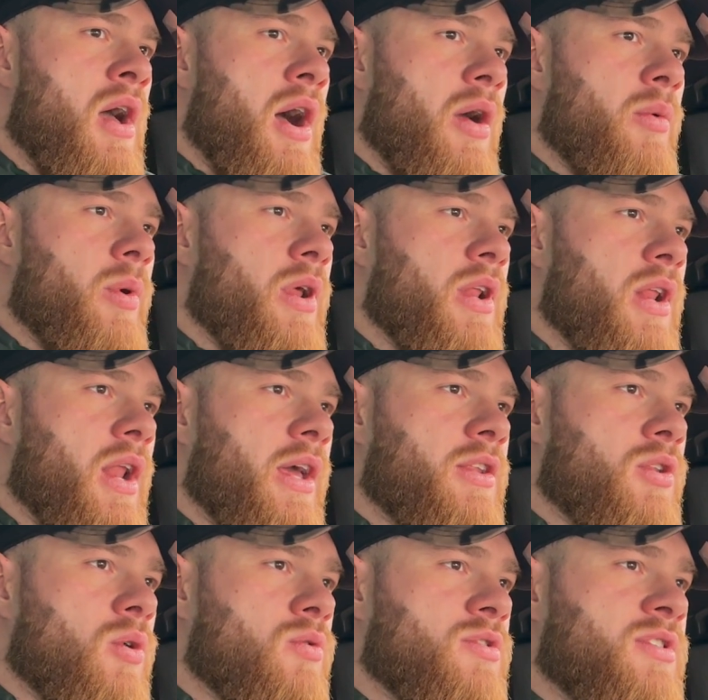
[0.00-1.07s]
I really like
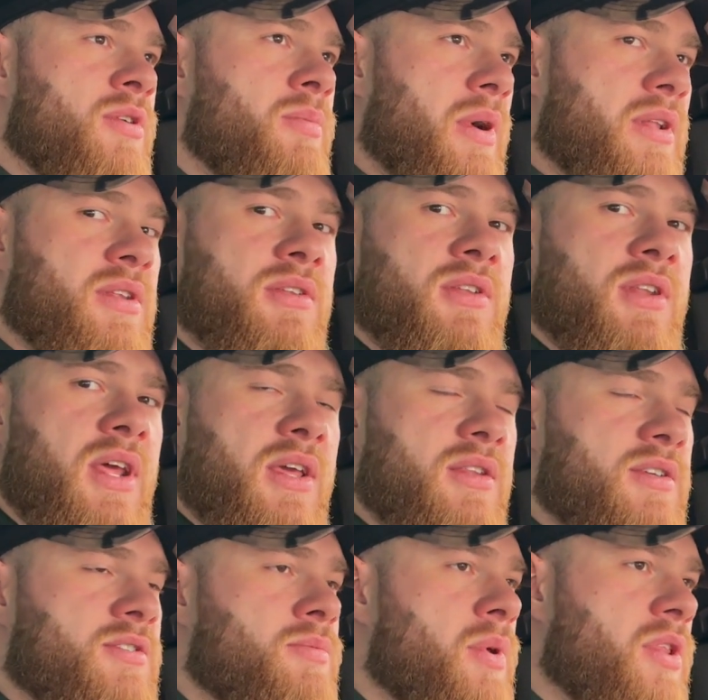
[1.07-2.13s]
those, but today
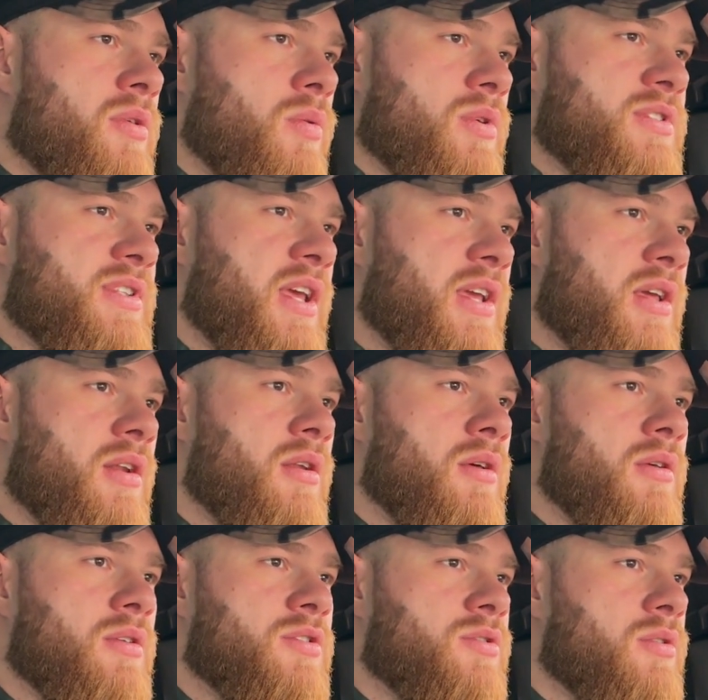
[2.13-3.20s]
the Smith was taken,
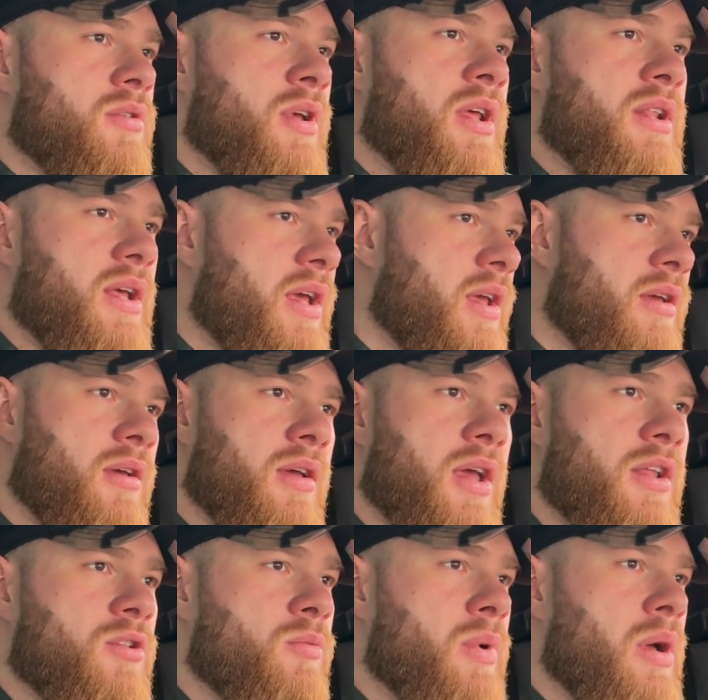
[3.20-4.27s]
so and I
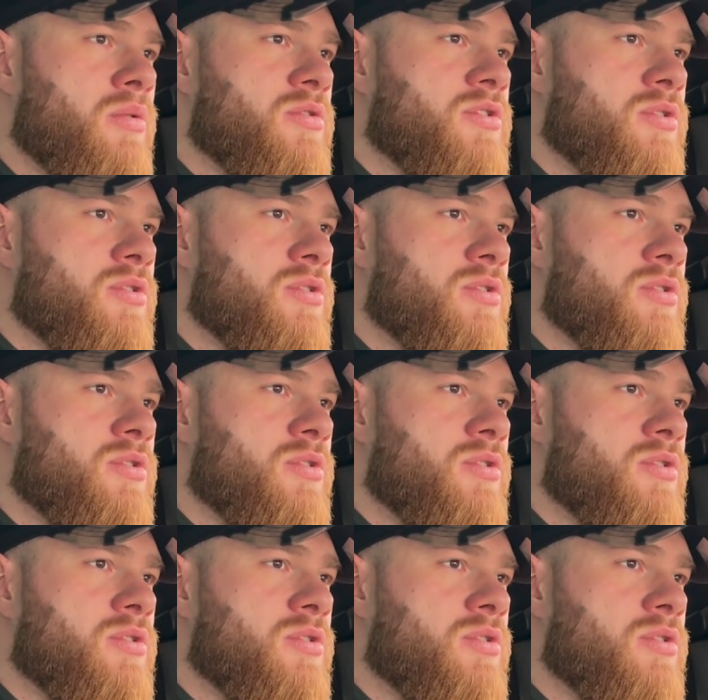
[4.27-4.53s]
had to bounce.